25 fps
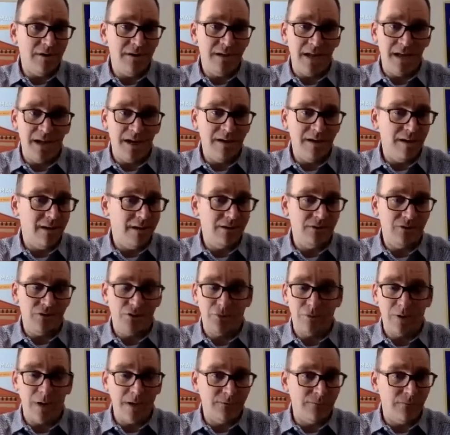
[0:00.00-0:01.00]
Yeah. It's
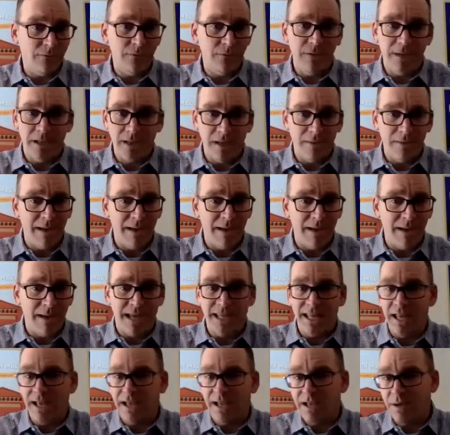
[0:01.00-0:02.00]
stressful. Yeah. I
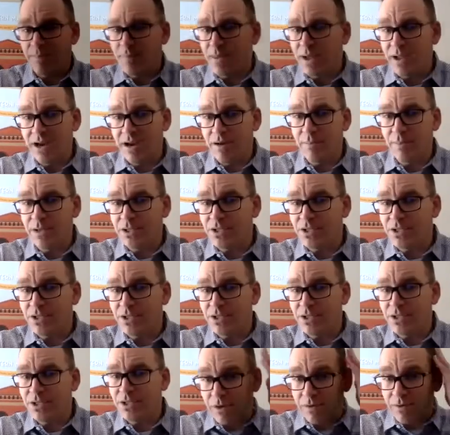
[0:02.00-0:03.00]
can't cut my hair much
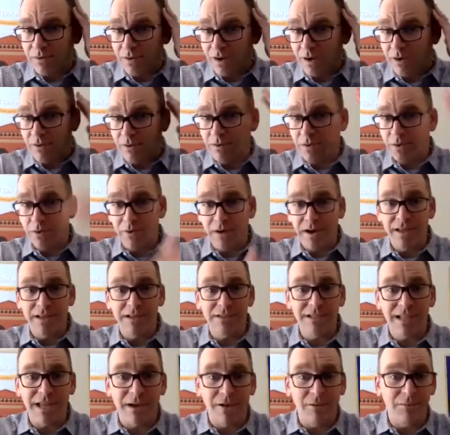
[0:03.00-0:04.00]
shorter. All the gray is
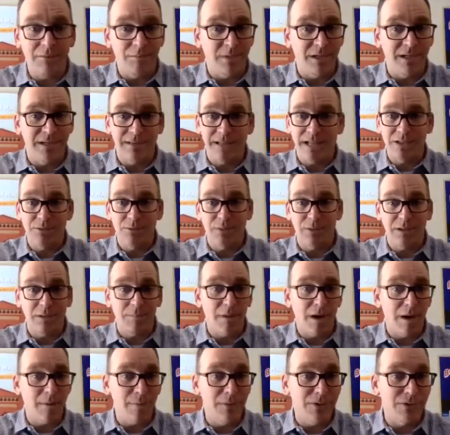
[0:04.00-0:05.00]
out, but that's what the
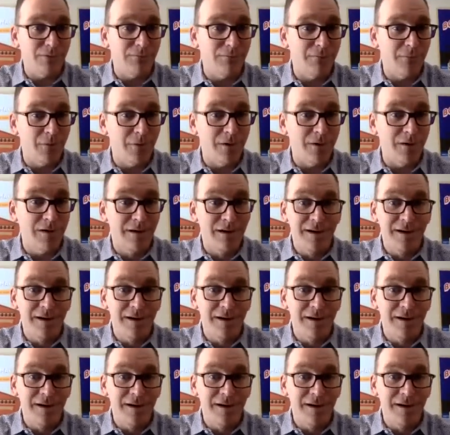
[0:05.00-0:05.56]
barbers are for.